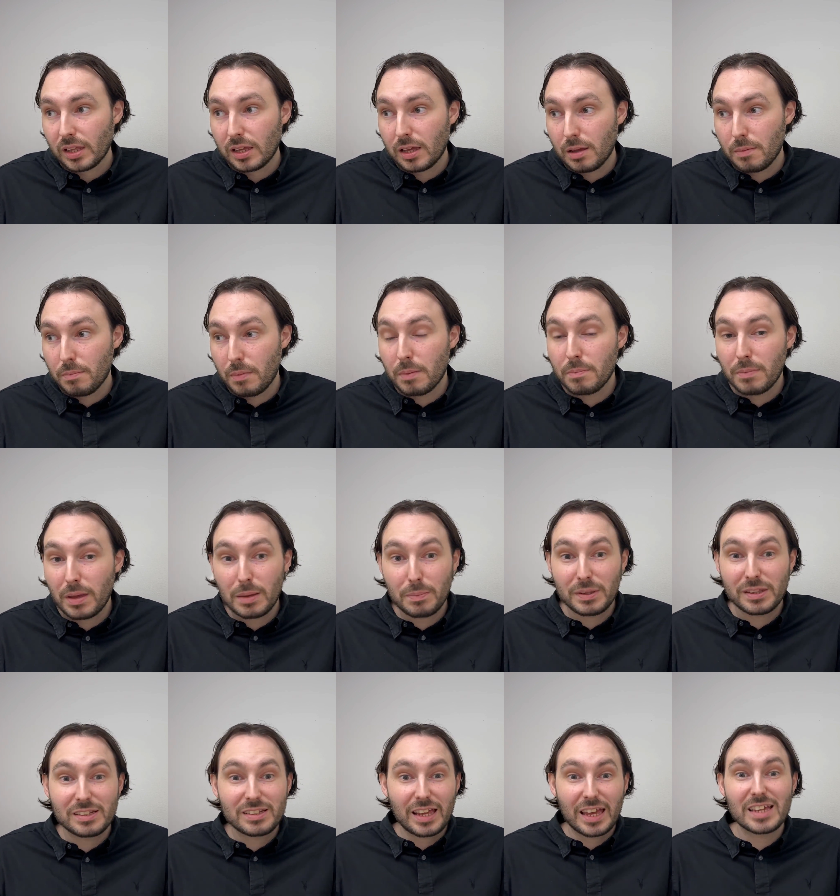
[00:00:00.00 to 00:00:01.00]
maybe
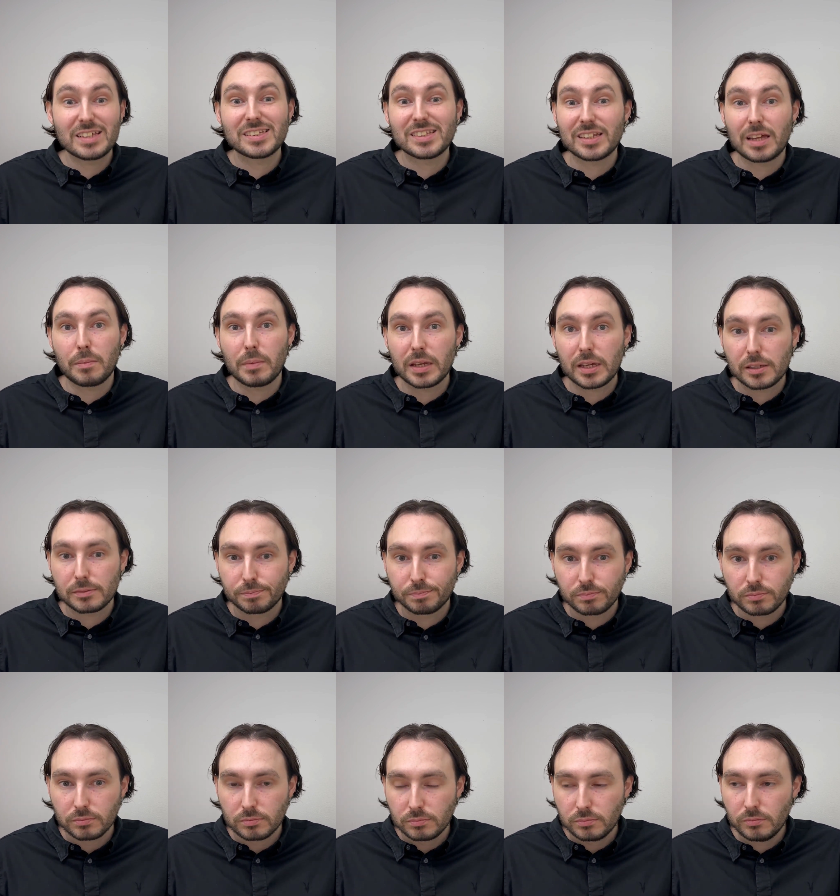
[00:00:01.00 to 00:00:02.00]
the day is dynamic,
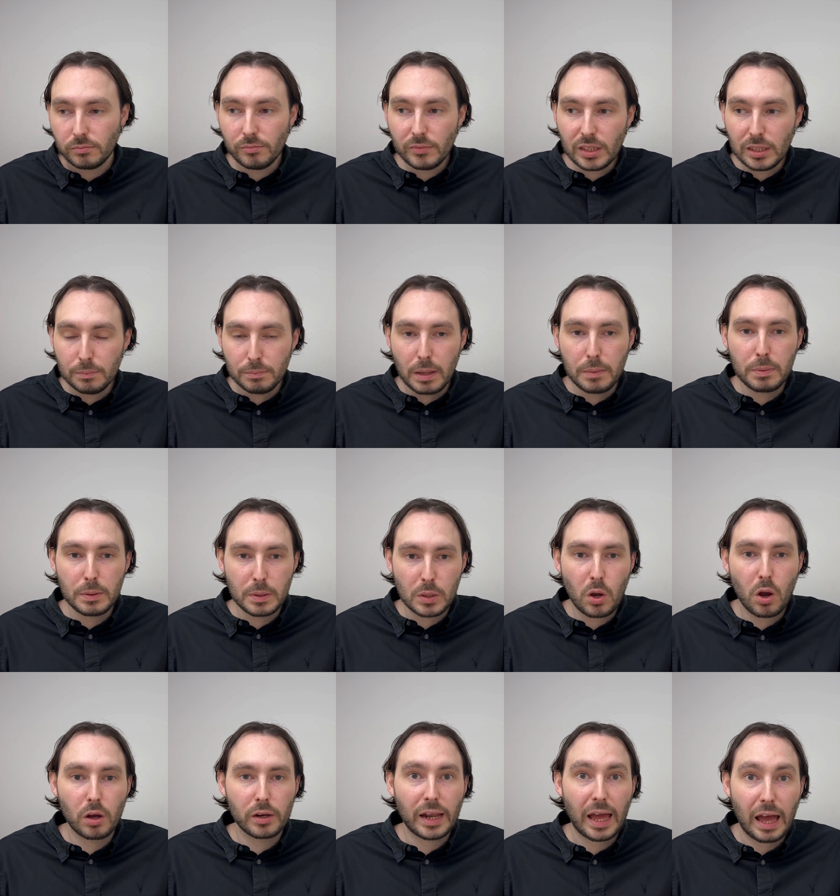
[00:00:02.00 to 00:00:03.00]
maybe you
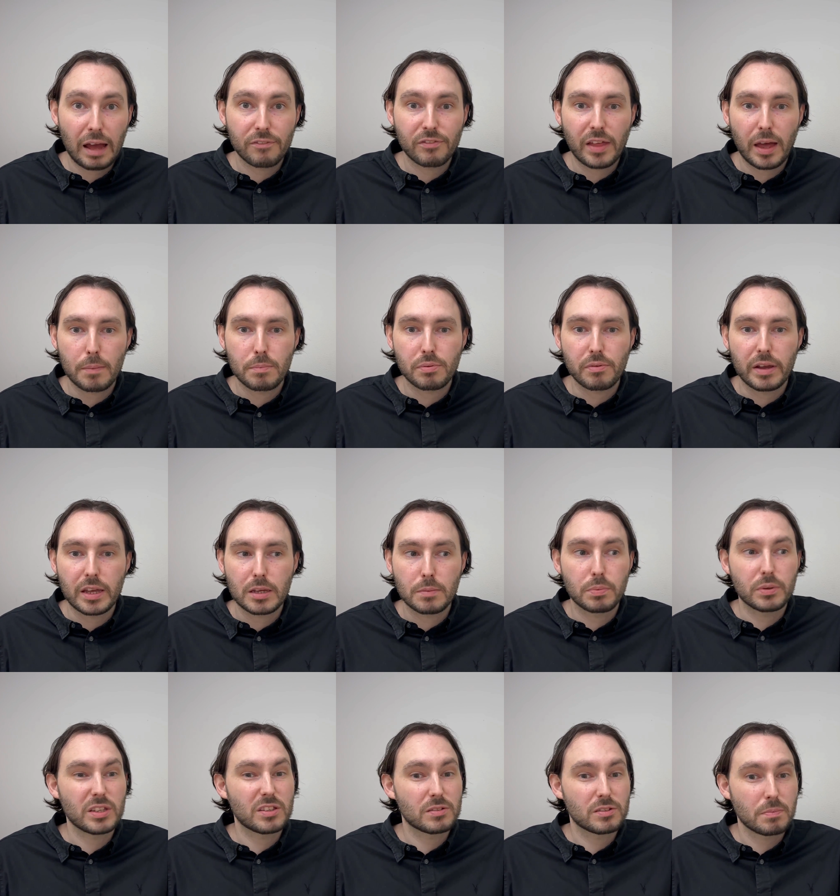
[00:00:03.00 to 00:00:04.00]
can't have that break, but
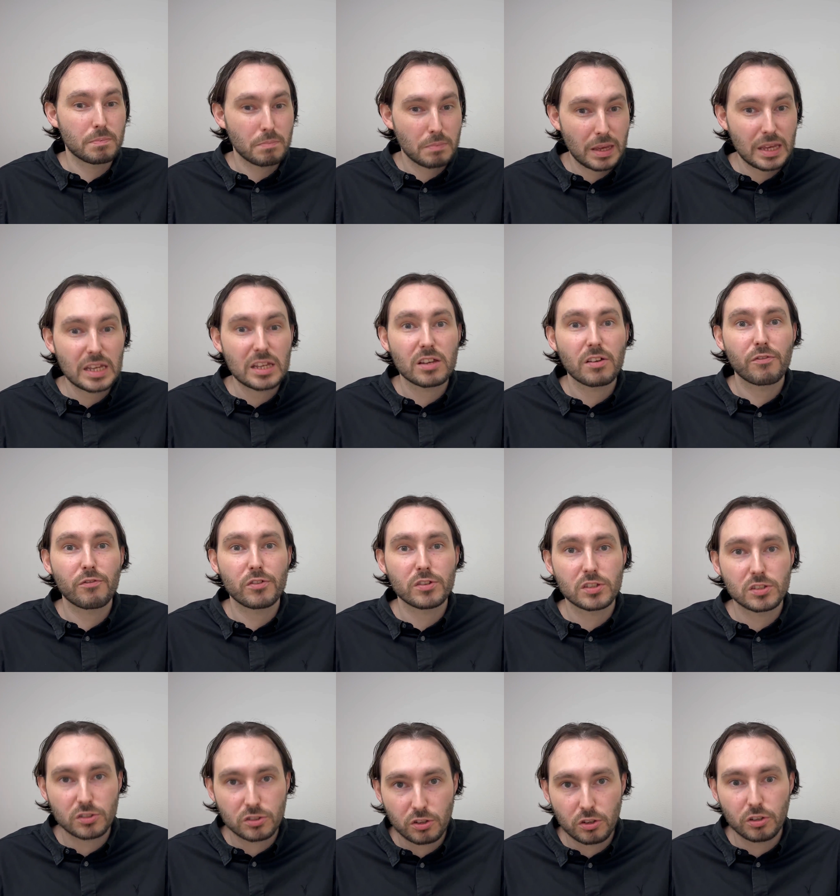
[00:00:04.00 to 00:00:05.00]
it's to make for
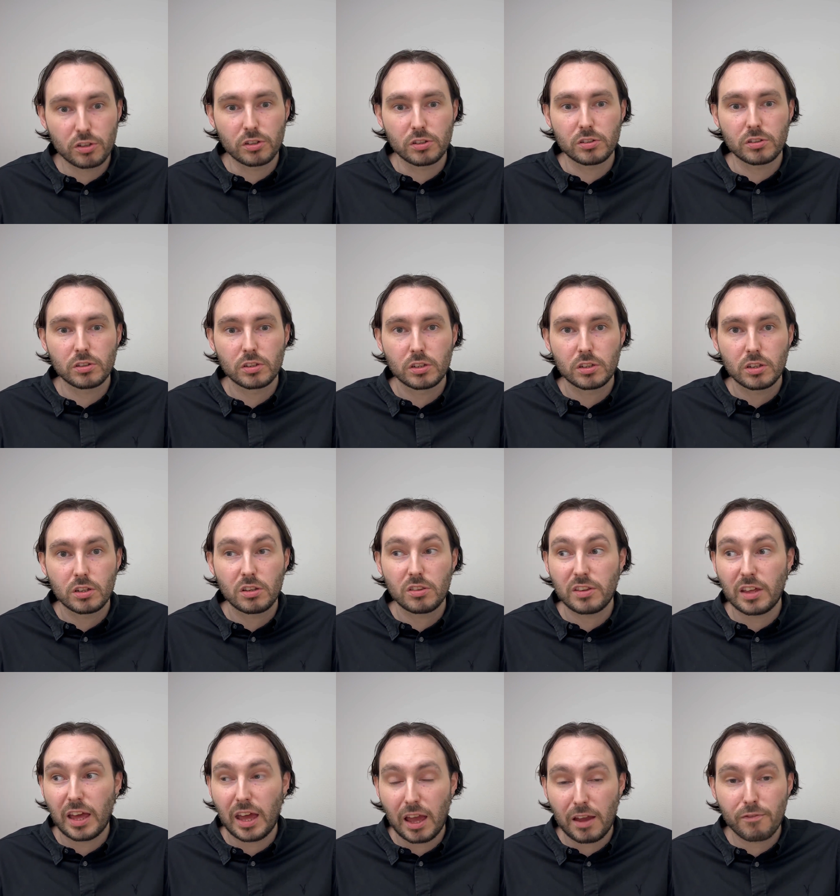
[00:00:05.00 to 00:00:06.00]
certain
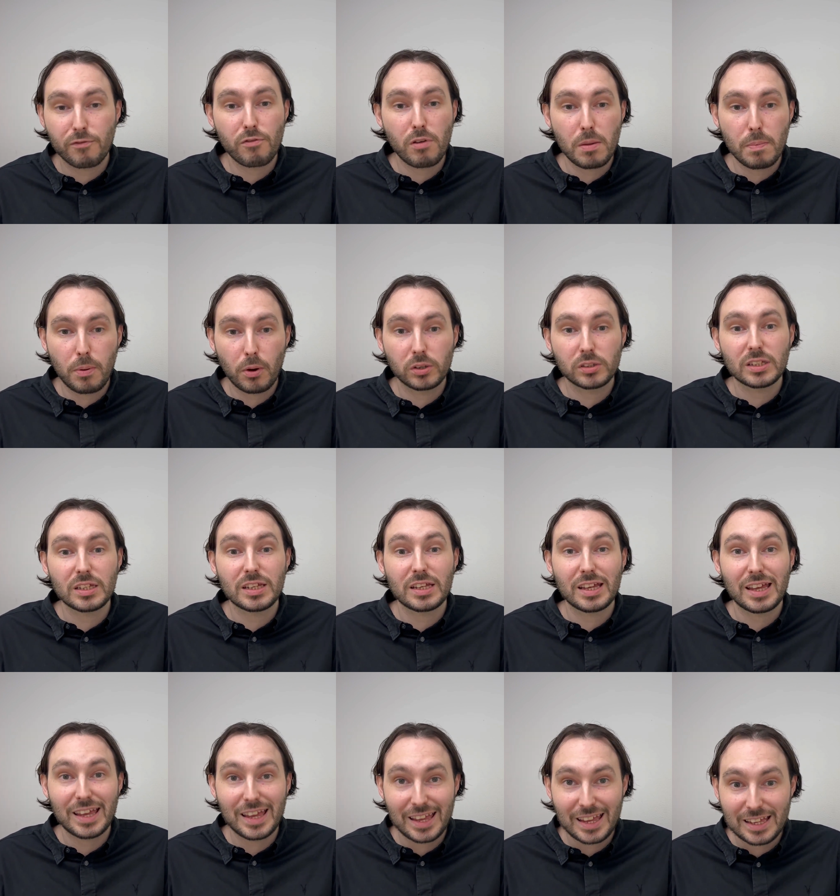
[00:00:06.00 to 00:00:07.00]
that everybody
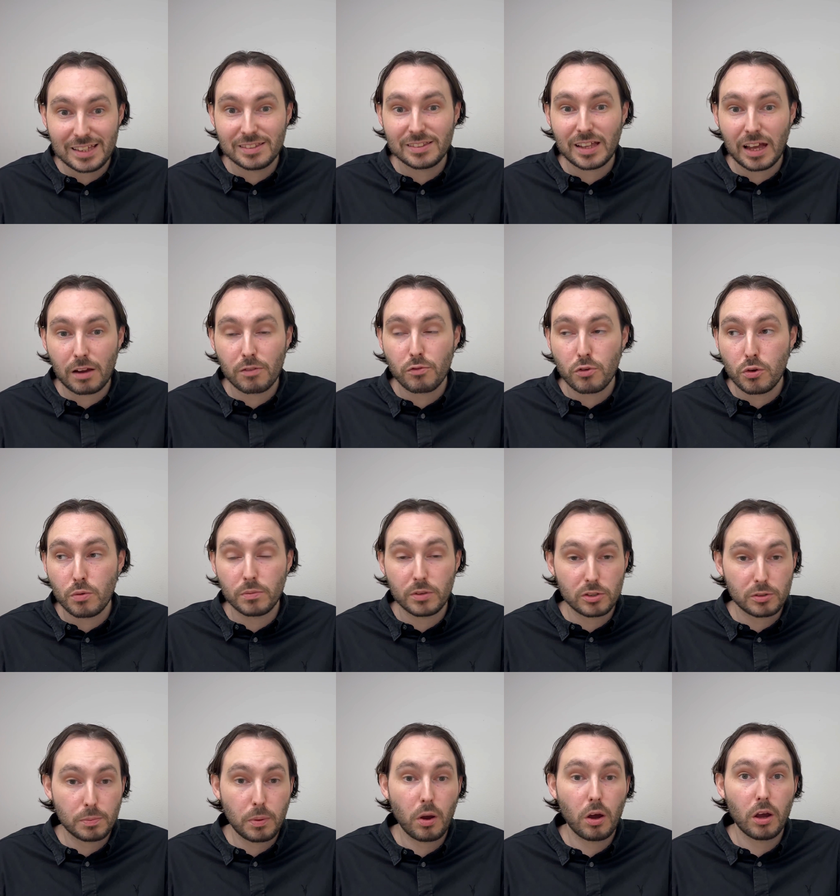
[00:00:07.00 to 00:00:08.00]
in that room that's
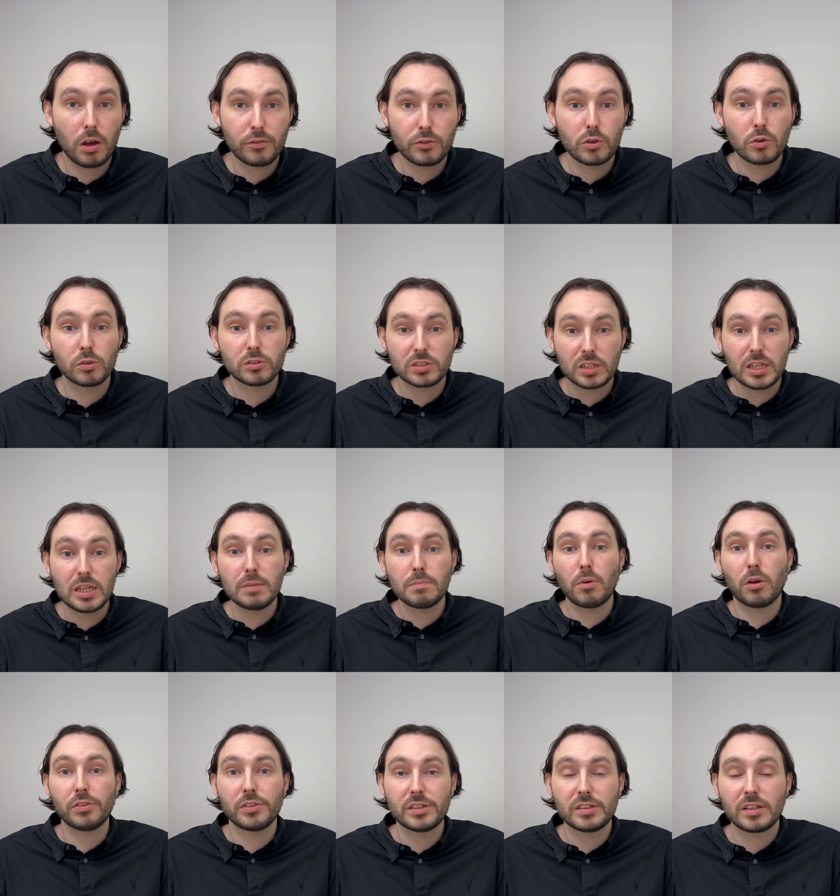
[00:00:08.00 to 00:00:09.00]
part of your team
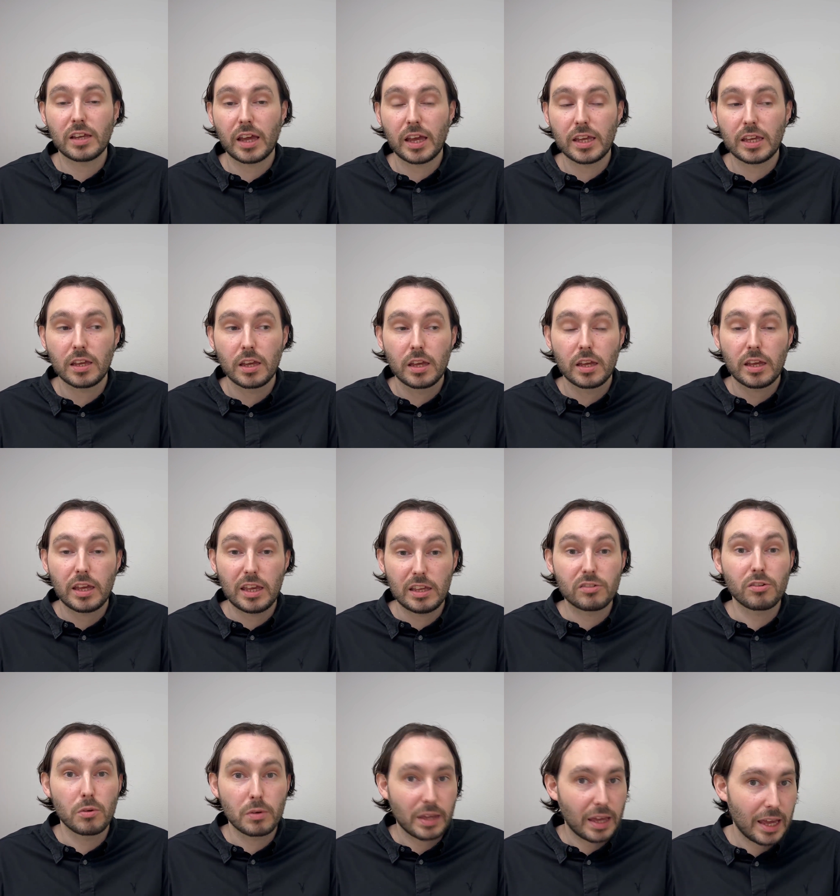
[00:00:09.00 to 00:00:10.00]
on the day is
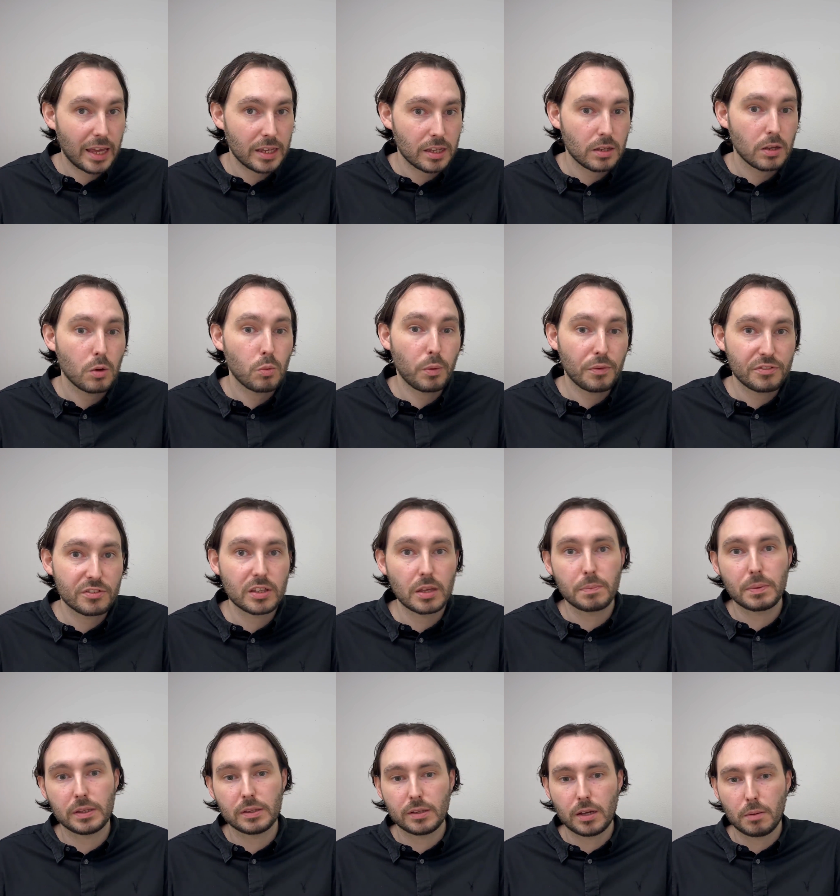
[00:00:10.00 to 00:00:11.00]
okay with
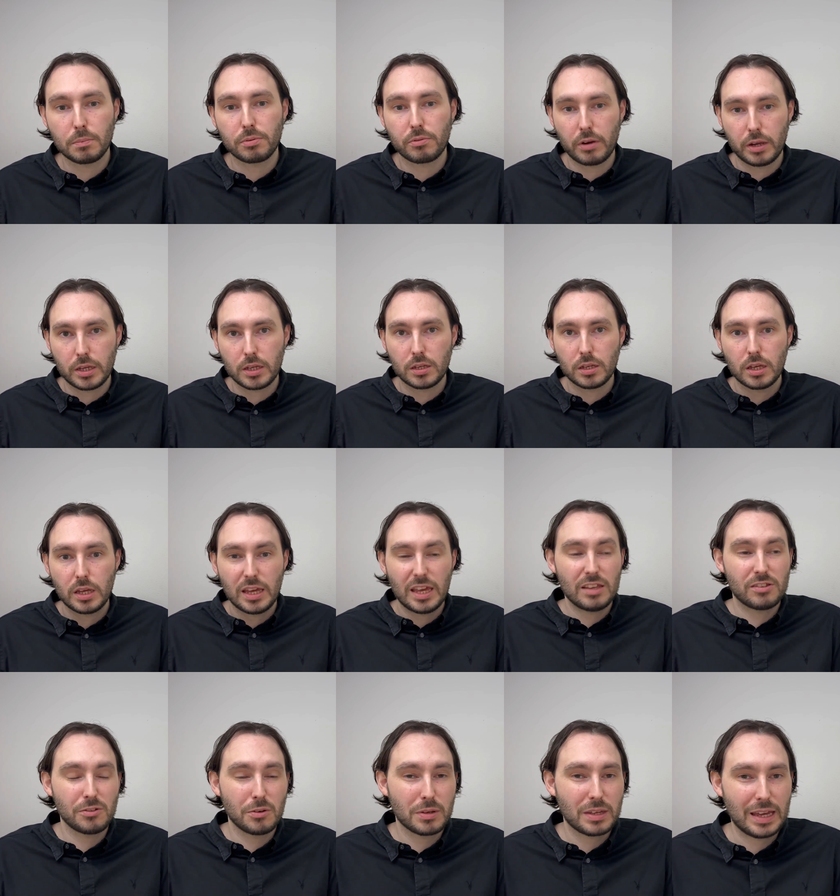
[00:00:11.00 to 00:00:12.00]
skipping that break, is
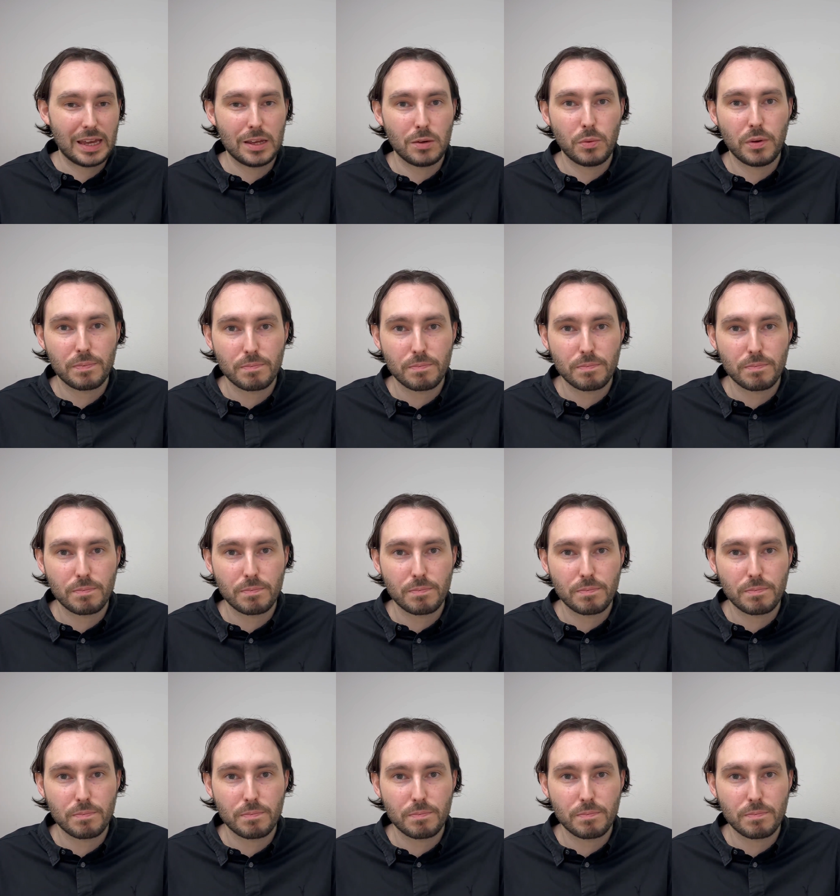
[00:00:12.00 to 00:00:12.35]
okay with